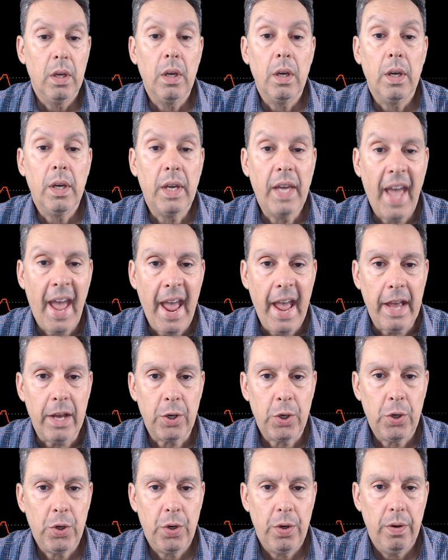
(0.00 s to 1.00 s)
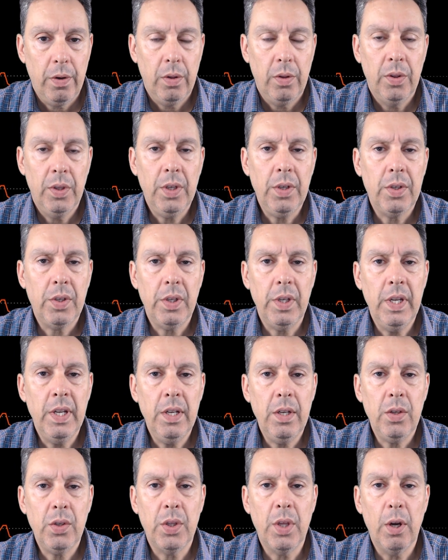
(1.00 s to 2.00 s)
Cash. This
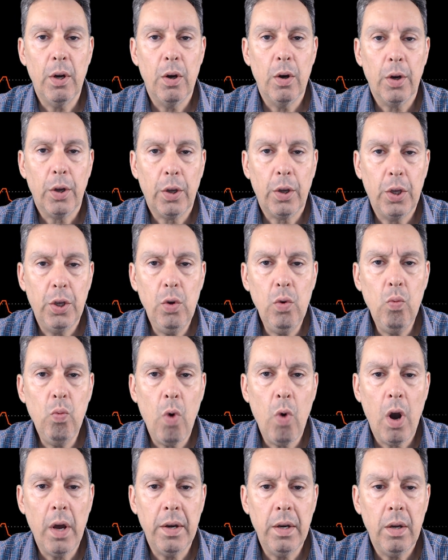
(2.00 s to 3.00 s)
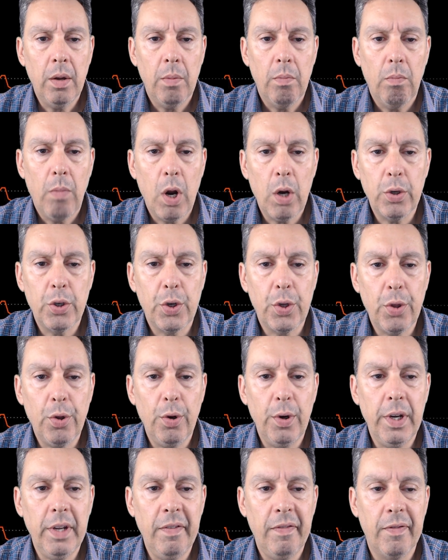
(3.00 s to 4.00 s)
is their Q1 March
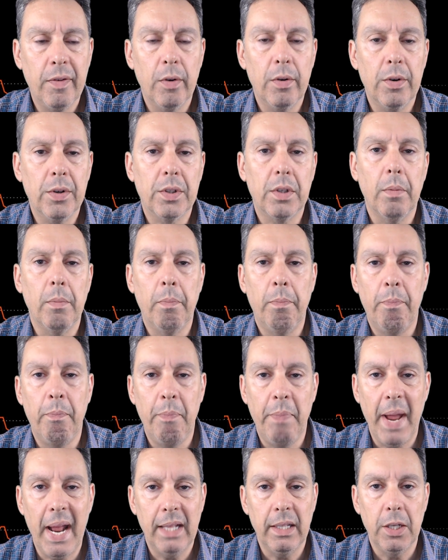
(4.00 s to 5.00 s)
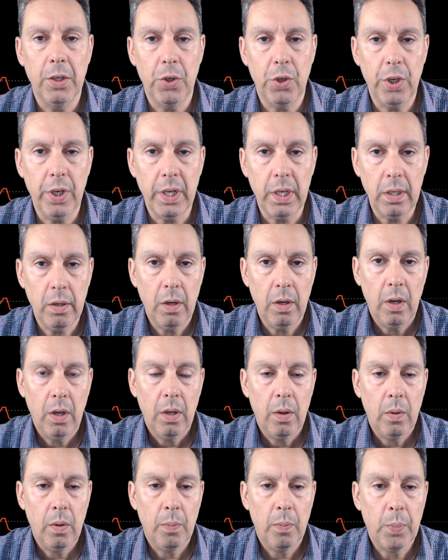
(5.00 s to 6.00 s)
31st balance sheet
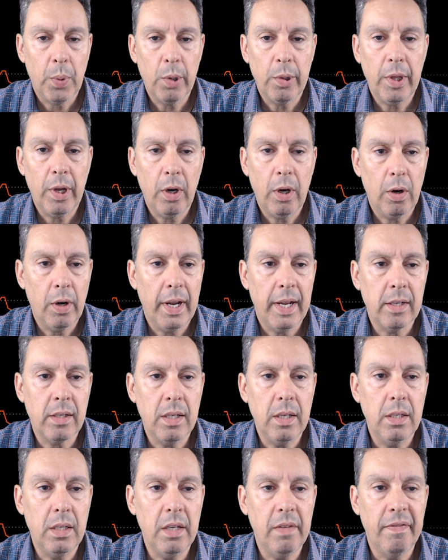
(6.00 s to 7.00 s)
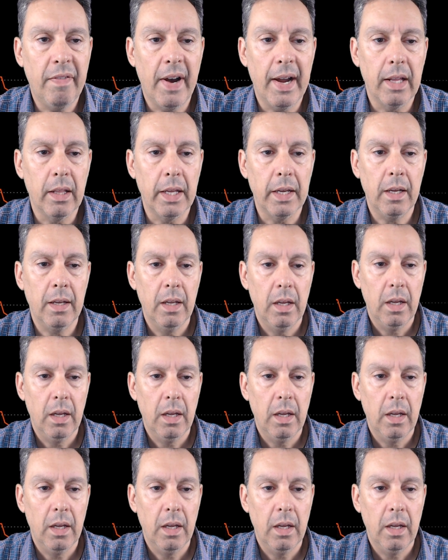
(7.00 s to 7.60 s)
per their SEC filing.